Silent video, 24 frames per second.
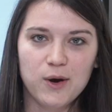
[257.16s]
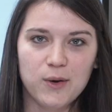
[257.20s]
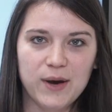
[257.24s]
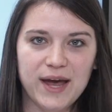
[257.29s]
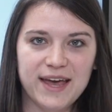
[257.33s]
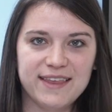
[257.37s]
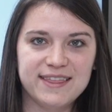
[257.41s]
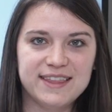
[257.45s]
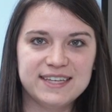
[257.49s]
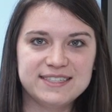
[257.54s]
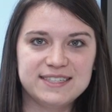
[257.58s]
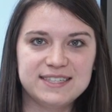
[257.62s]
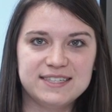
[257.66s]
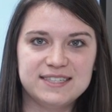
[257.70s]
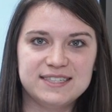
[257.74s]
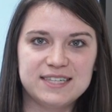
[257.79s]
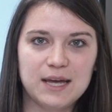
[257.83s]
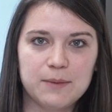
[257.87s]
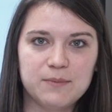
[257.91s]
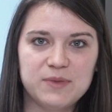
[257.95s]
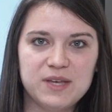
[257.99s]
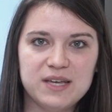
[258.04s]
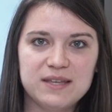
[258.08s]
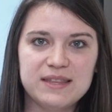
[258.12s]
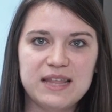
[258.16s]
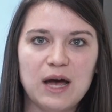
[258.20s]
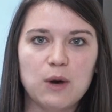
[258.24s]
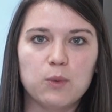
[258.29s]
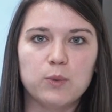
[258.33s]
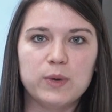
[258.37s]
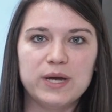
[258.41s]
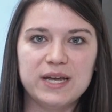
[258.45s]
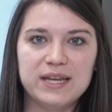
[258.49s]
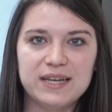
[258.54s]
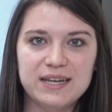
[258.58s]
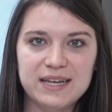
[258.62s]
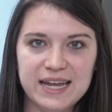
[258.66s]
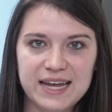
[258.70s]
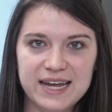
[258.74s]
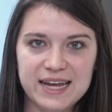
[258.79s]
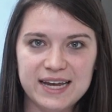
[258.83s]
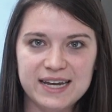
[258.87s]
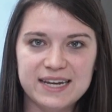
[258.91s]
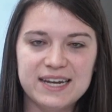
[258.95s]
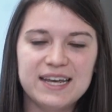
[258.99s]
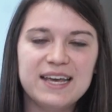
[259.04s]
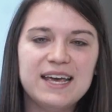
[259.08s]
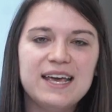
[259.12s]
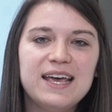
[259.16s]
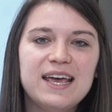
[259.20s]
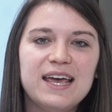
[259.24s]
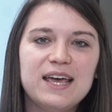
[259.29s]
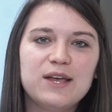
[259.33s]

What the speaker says: okay, this is something that we need